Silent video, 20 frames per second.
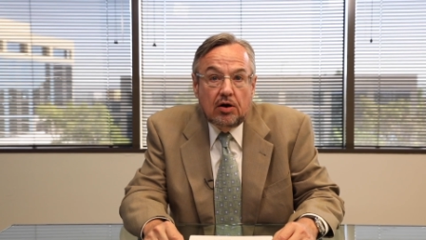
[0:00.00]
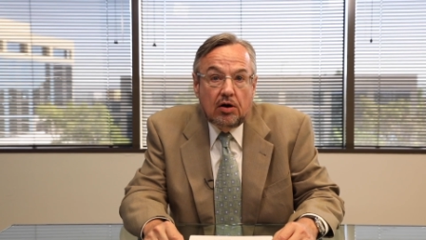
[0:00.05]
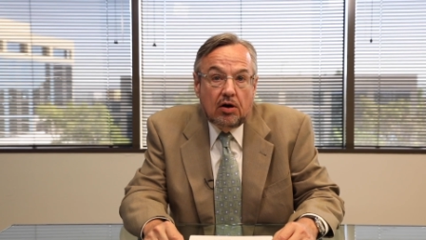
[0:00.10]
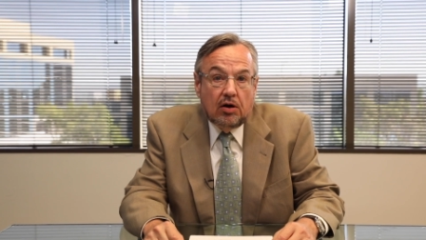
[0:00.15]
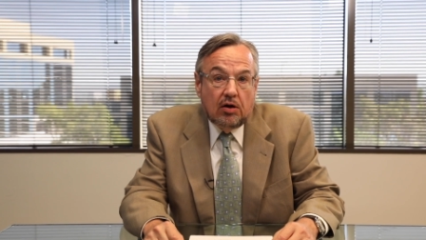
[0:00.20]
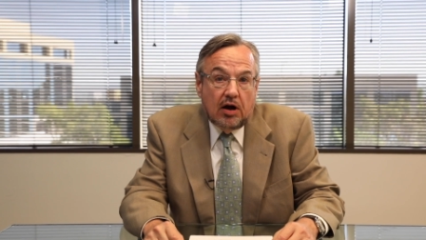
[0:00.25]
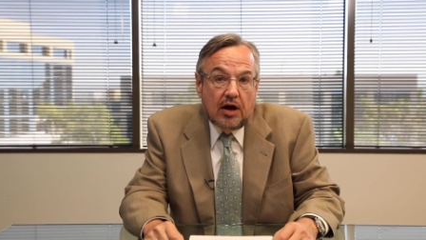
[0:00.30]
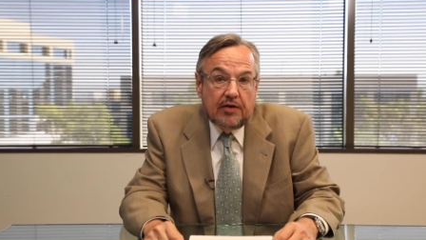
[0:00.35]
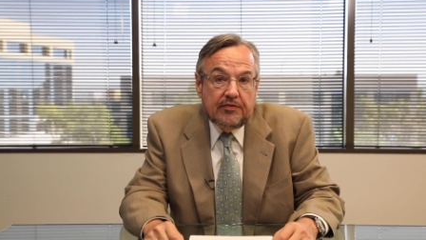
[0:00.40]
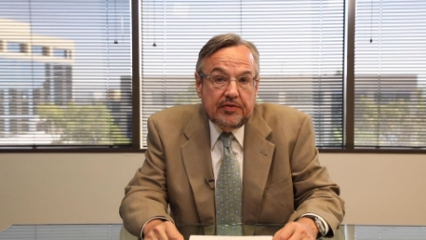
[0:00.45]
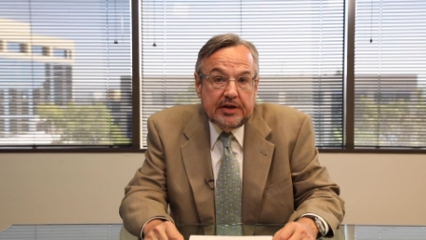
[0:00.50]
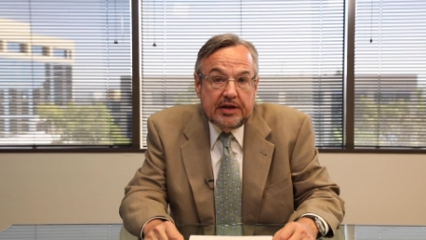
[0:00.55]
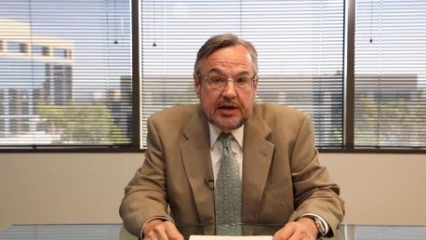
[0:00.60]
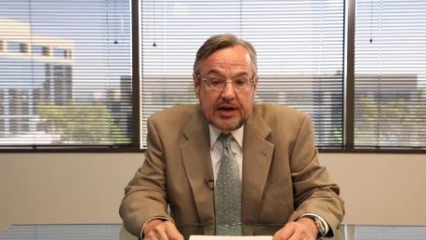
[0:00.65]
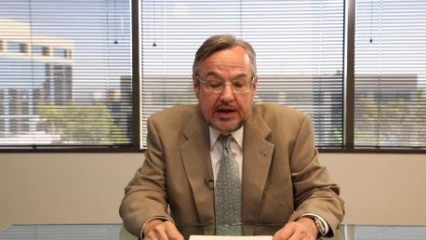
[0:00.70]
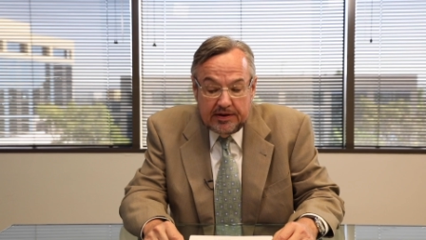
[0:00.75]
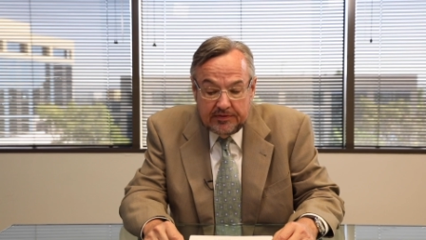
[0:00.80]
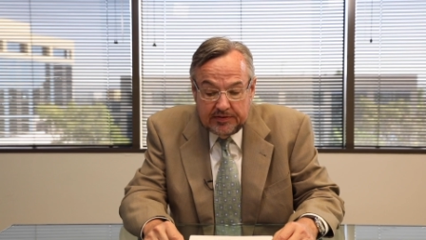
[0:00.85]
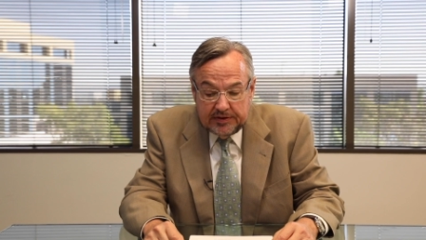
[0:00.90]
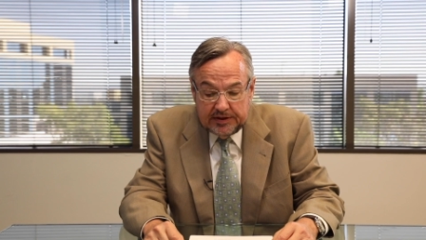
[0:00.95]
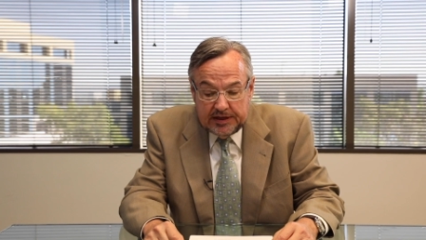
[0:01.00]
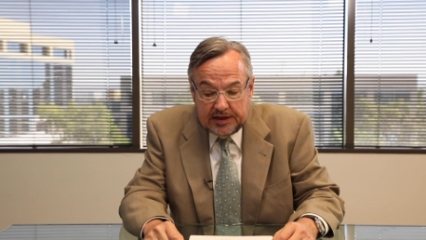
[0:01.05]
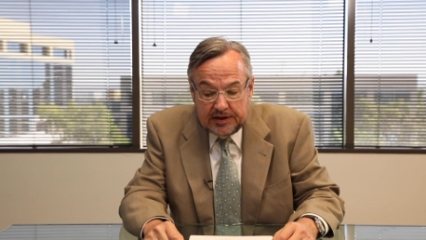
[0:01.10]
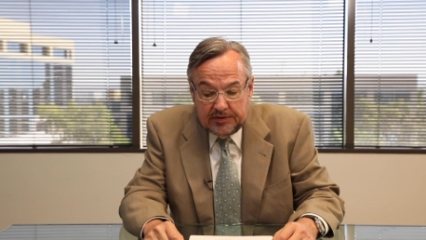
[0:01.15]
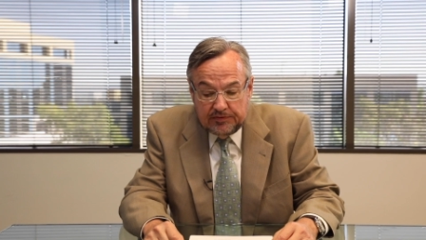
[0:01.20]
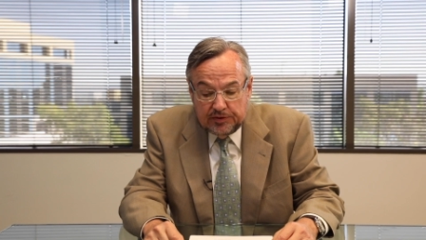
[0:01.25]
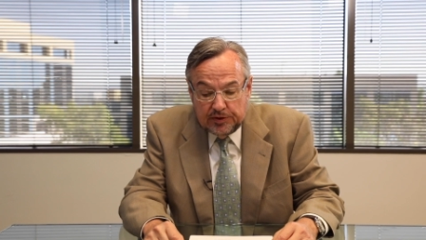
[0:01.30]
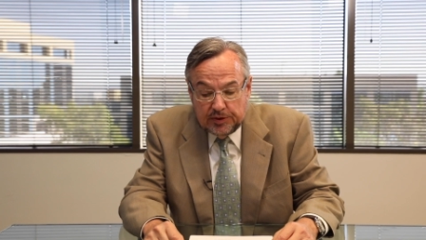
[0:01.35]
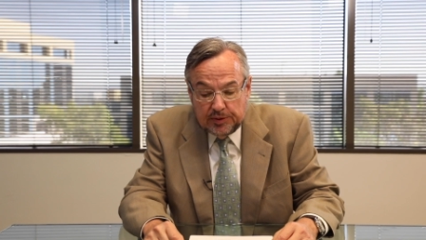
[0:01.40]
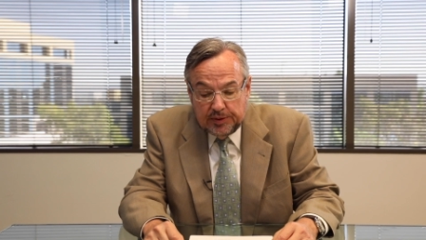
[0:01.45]
are often heavily
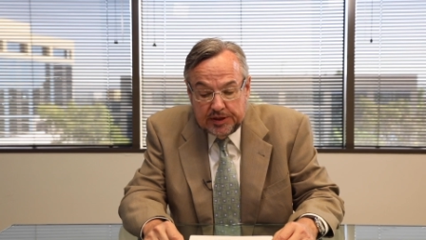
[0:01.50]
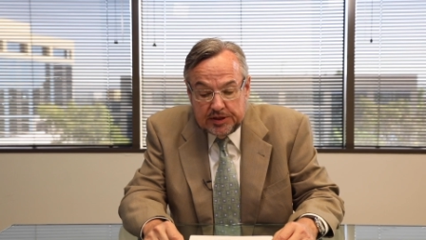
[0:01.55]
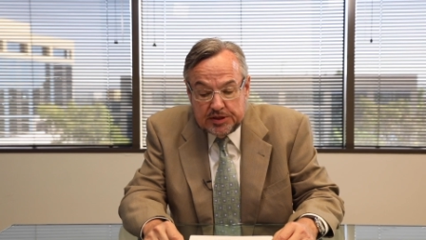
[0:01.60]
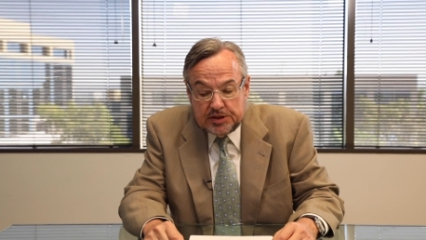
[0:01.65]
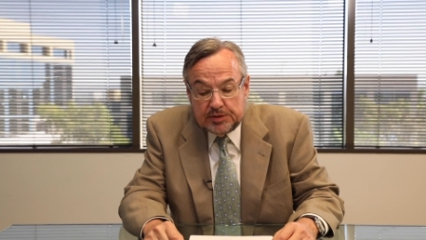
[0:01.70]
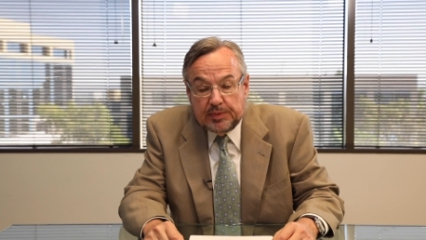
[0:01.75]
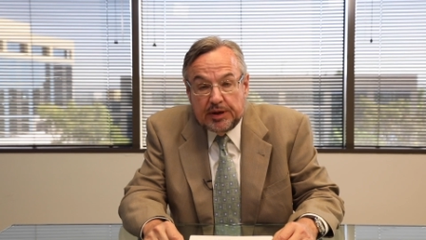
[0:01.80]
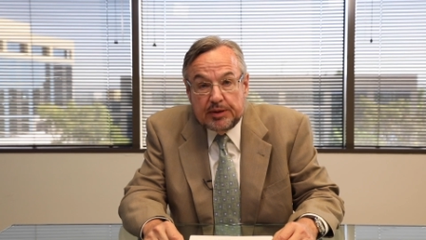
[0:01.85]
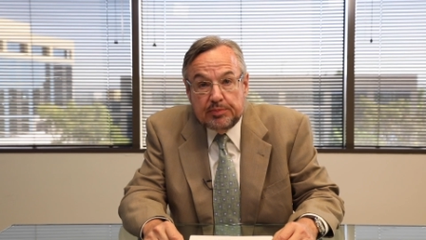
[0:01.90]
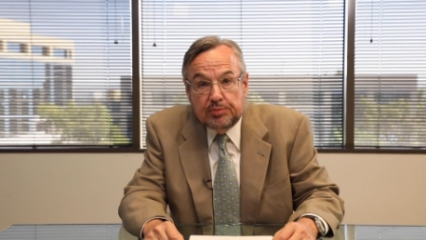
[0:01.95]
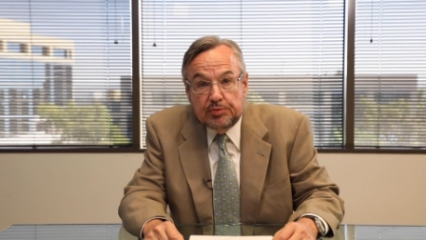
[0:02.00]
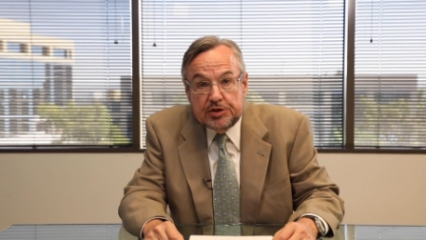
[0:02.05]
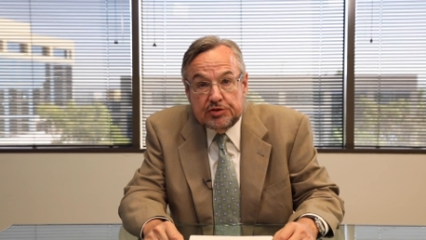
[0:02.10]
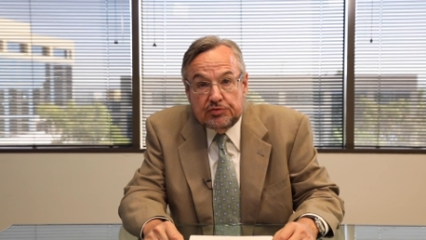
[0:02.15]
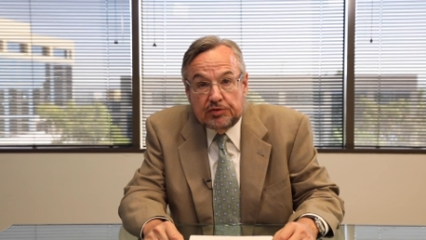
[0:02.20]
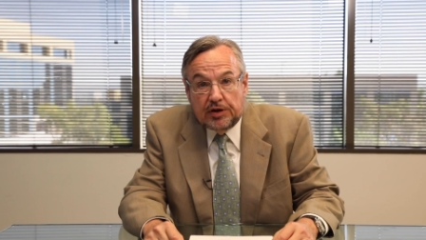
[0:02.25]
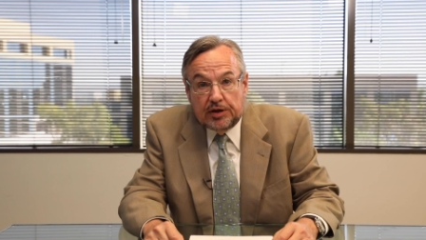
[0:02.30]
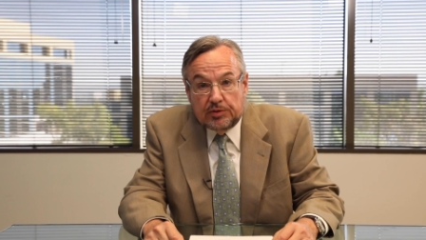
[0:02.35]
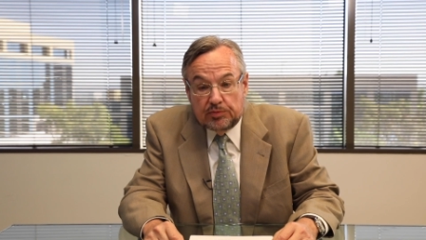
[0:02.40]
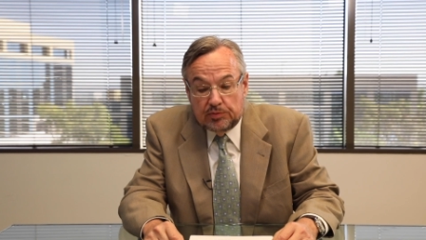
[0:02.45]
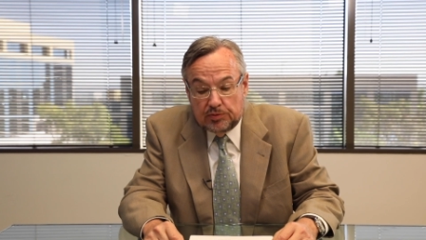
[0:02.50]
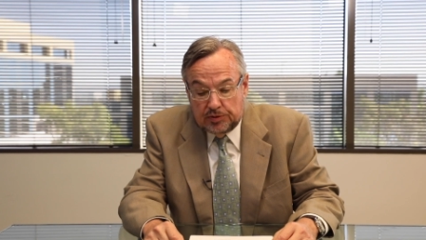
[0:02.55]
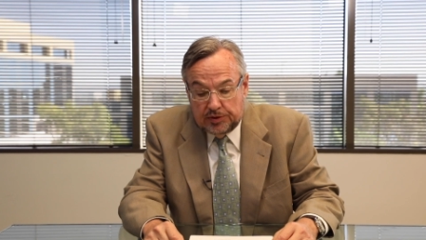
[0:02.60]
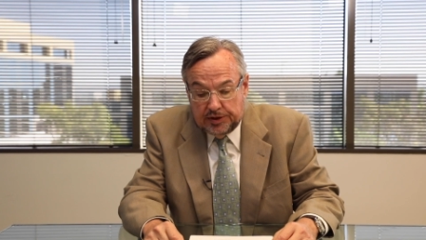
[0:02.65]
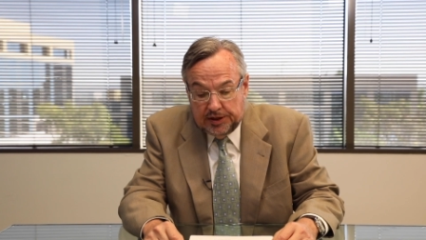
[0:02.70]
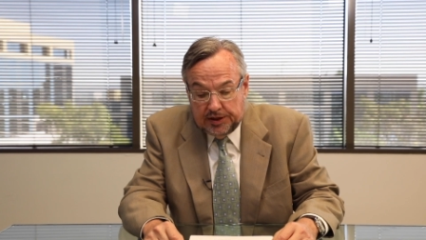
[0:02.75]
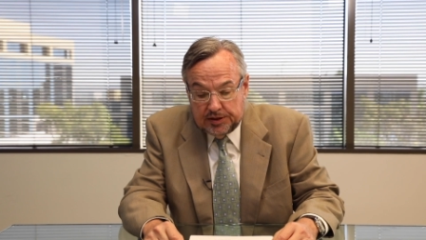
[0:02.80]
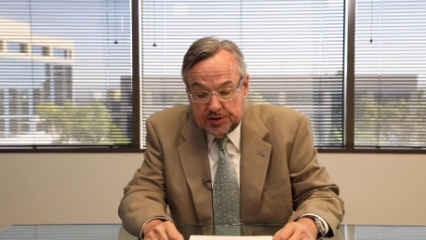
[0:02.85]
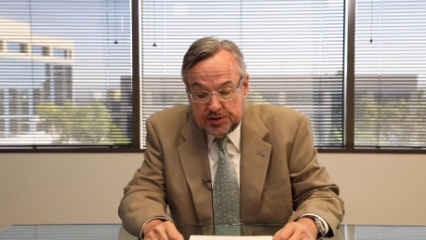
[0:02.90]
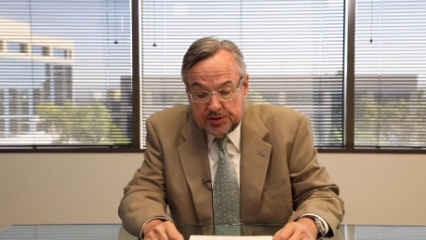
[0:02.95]
influenced by pretrial
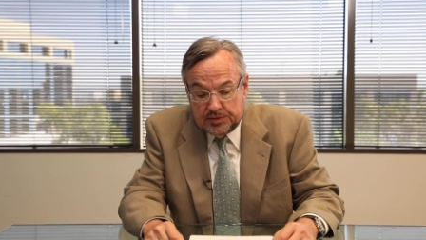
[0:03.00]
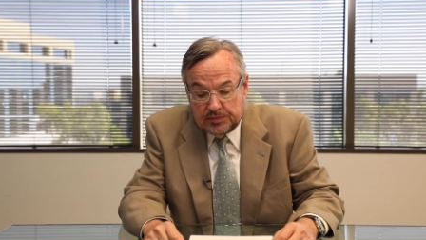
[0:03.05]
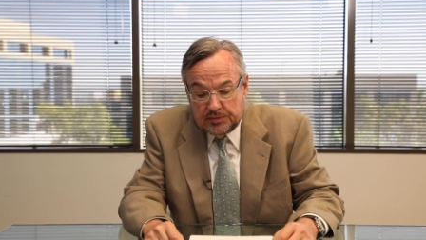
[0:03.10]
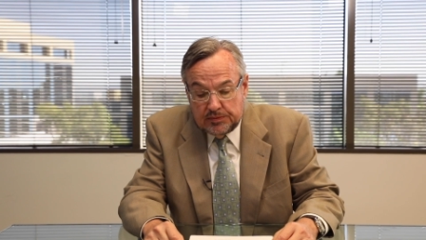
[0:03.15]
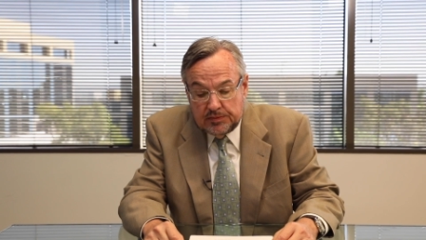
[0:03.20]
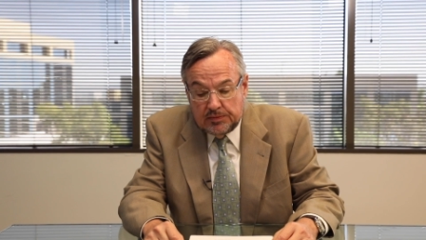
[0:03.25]
rulings.